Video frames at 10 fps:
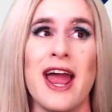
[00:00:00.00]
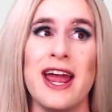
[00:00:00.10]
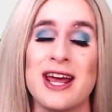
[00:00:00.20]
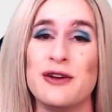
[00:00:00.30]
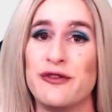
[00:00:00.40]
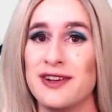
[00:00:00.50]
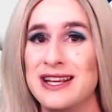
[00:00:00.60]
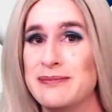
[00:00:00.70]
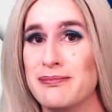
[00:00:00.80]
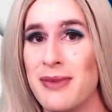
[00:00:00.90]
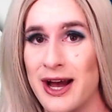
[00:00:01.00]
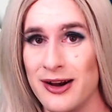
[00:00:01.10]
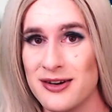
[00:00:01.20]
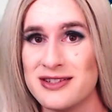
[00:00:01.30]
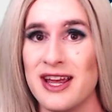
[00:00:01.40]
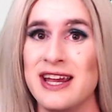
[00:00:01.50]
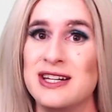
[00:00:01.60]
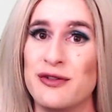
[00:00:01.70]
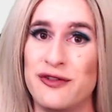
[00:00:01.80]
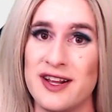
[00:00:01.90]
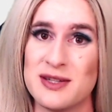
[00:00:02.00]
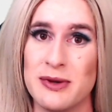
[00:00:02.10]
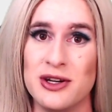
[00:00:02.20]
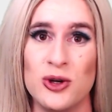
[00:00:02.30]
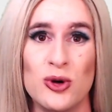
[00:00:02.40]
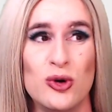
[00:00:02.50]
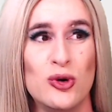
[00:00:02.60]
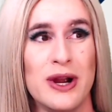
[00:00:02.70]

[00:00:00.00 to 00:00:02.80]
and Philippe Myers, a defenseman who,